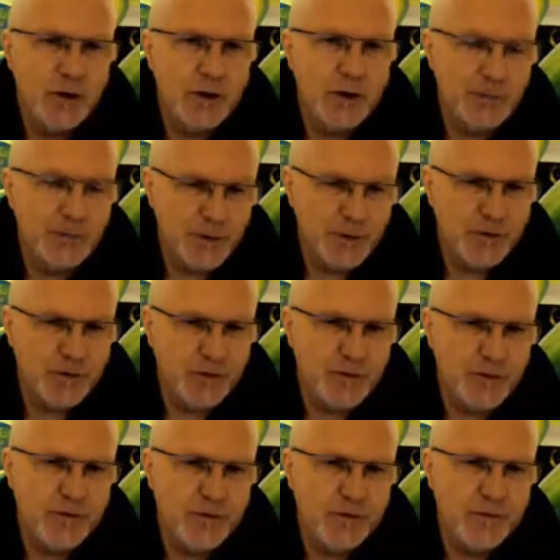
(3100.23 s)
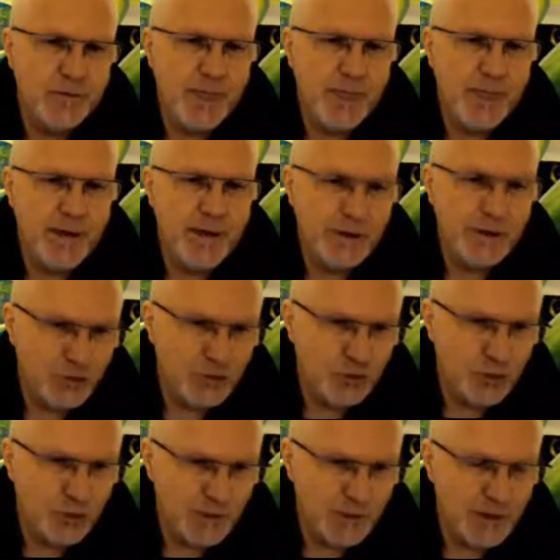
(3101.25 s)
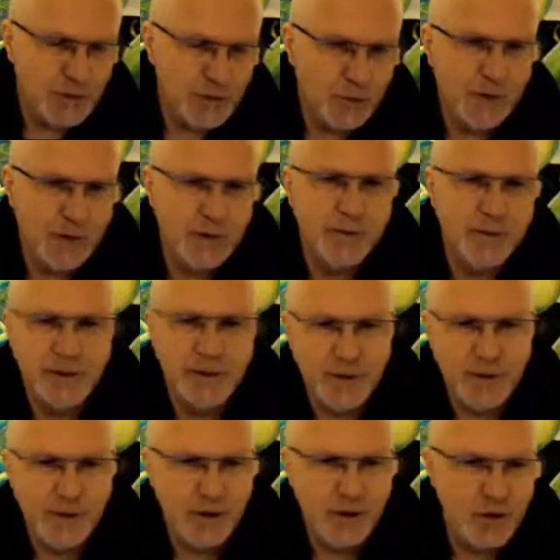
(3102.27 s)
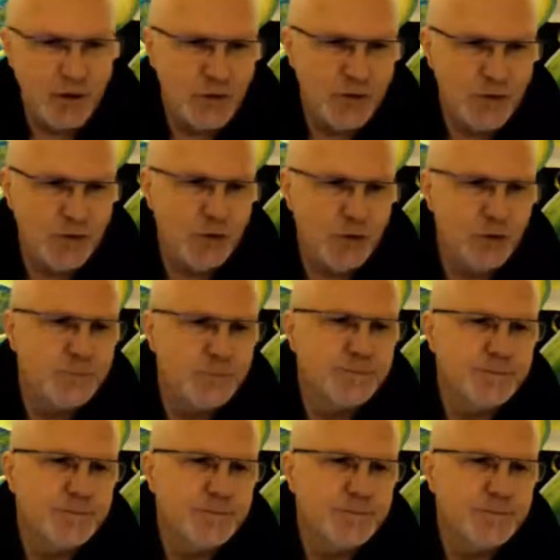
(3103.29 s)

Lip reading: in business in Germany as well, but in other countries too.